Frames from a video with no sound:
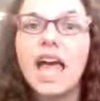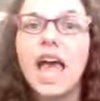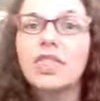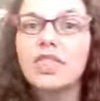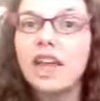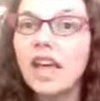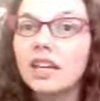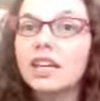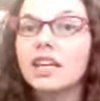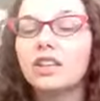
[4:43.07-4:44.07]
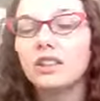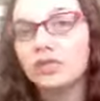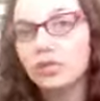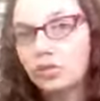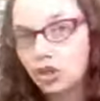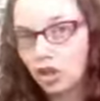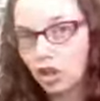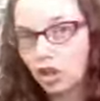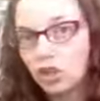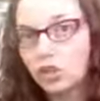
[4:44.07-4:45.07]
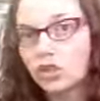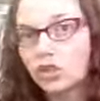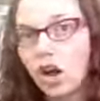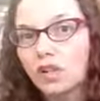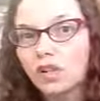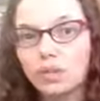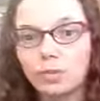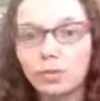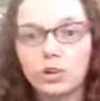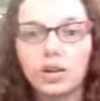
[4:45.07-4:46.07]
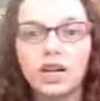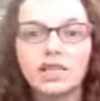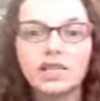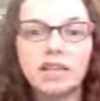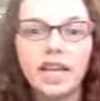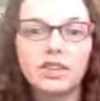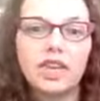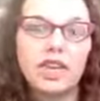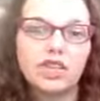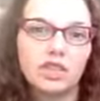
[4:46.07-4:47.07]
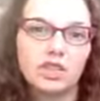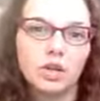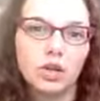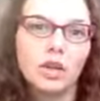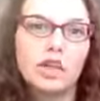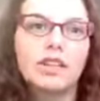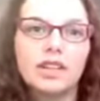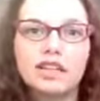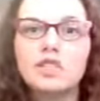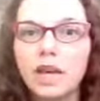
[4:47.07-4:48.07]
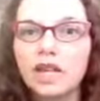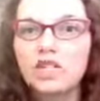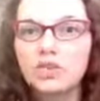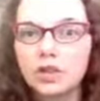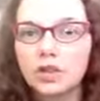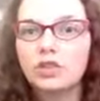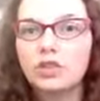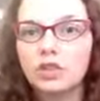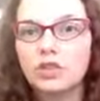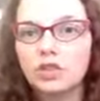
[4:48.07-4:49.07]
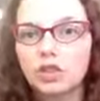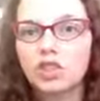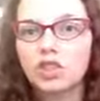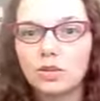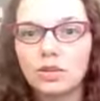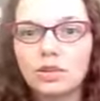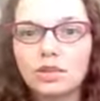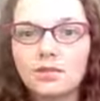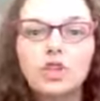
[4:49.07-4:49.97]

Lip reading: and then in the future, you can talk to your broker and select the HS code that is best for you for future shipments.